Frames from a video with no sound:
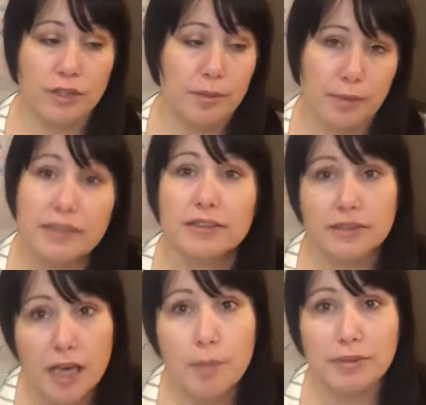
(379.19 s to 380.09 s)
they might
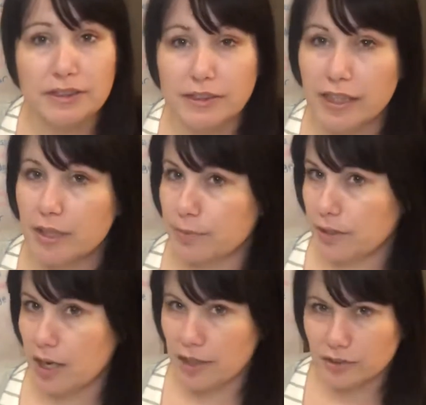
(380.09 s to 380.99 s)
stop and stare, but
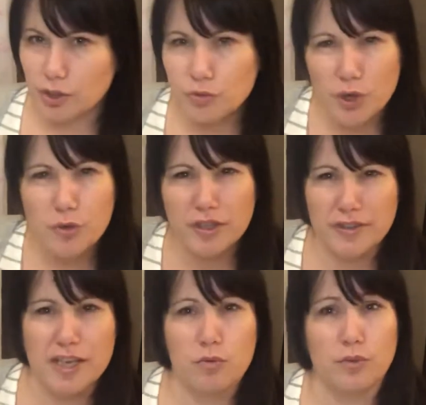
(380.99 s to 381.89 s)
I don't know that
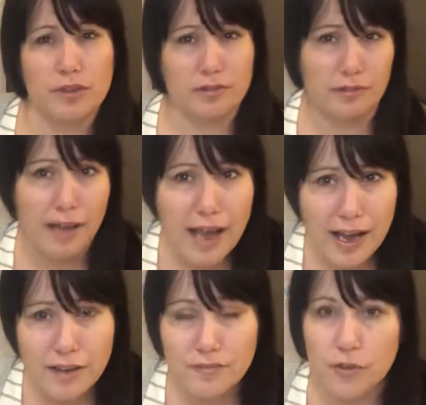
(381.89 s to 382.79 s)
they would
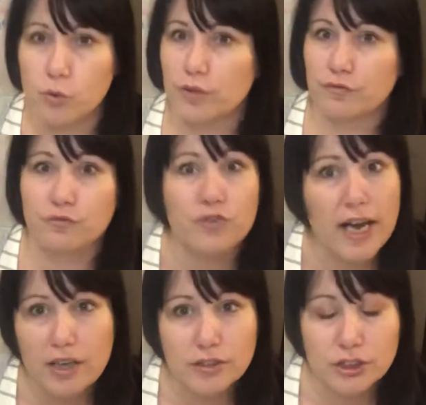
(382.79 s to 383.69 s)
laugh or
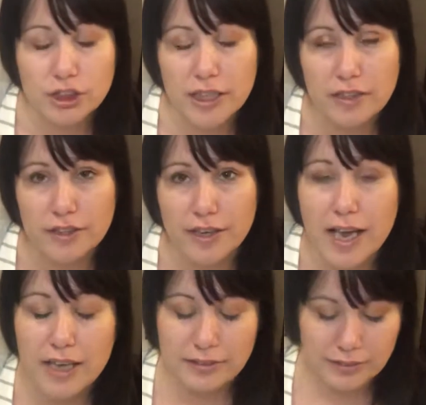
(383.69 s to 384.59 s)
frown and shake their
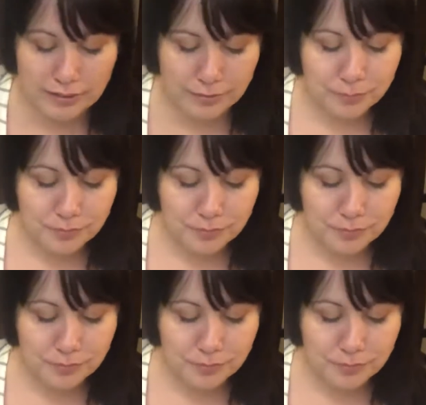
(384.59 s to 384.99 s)
heads.